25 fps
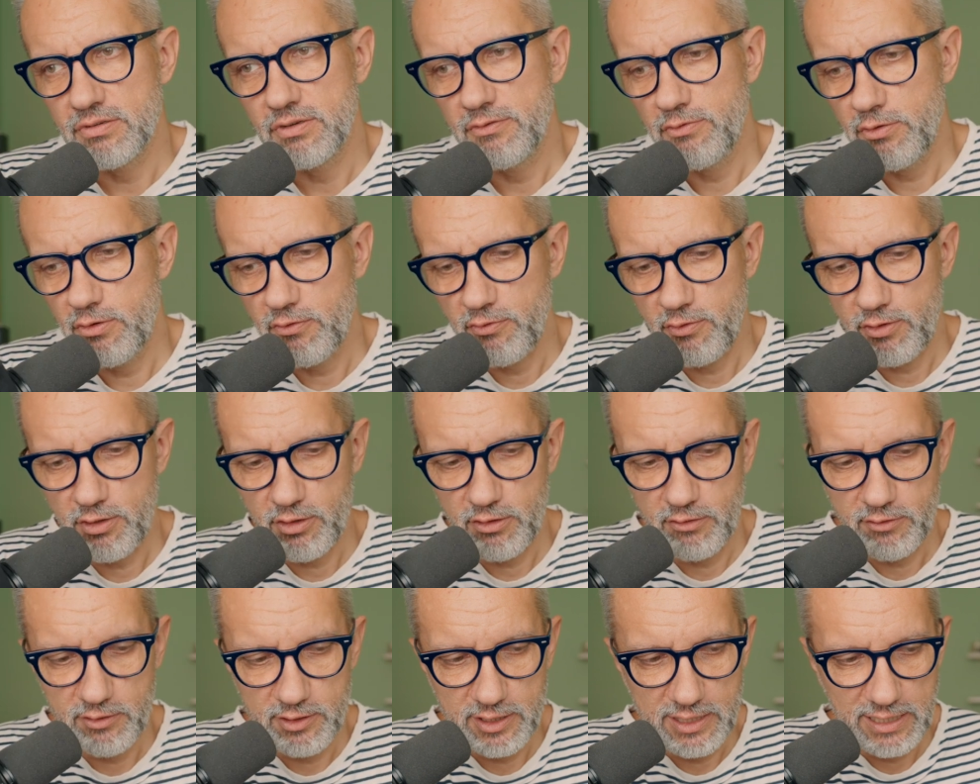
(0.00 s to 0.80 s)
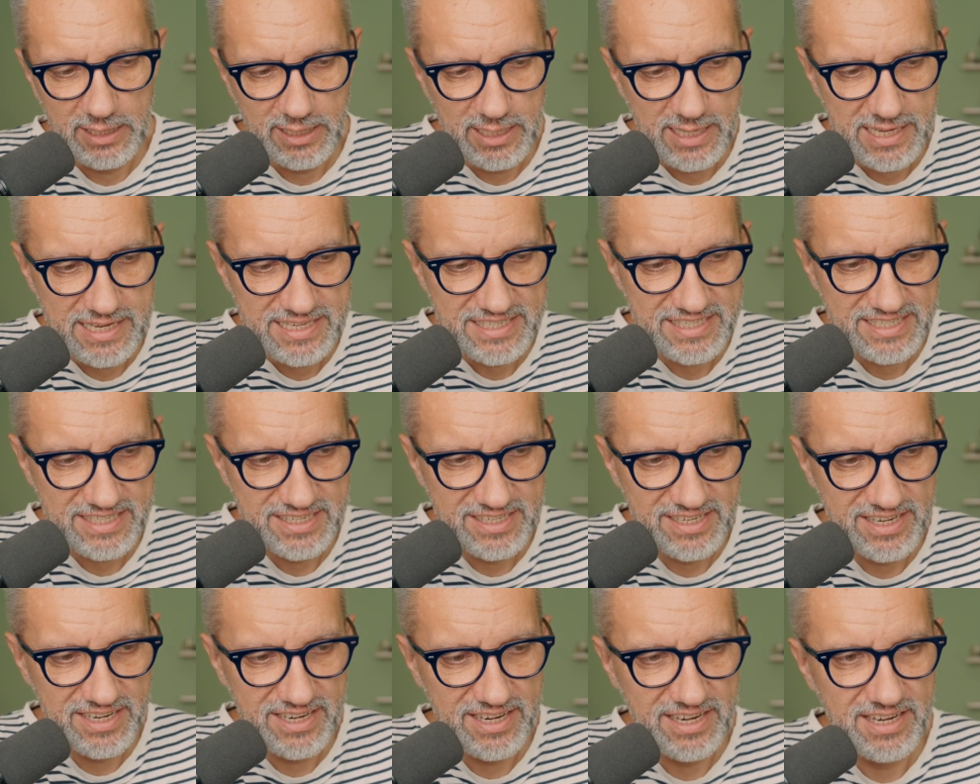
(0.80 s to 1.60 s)
if you followed
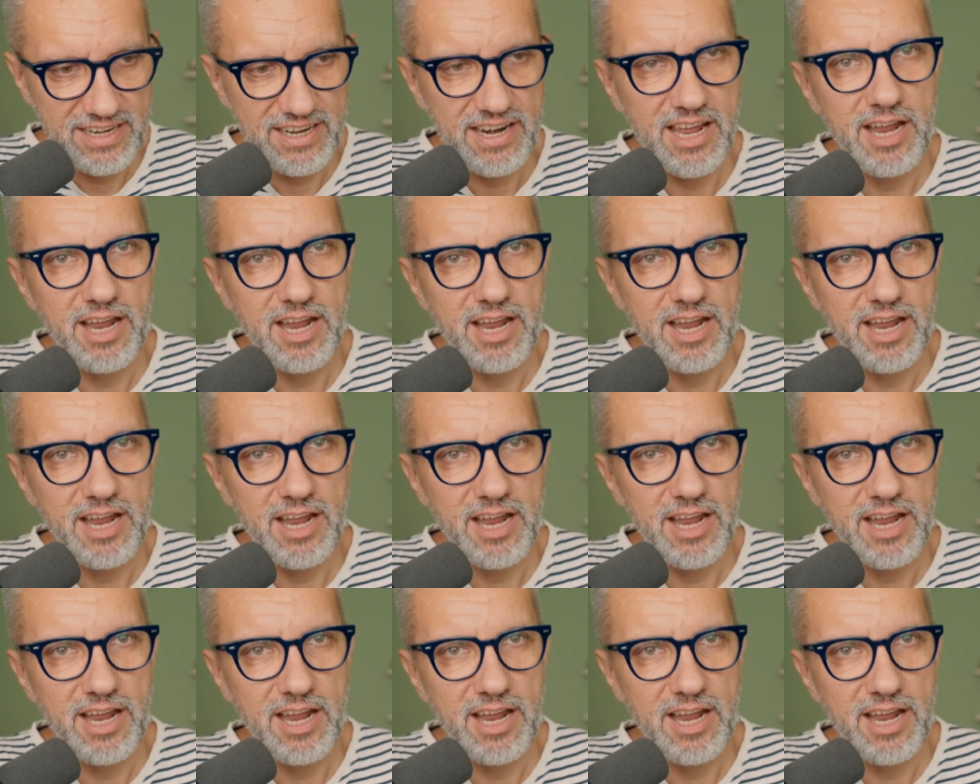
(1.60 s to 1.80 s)
last year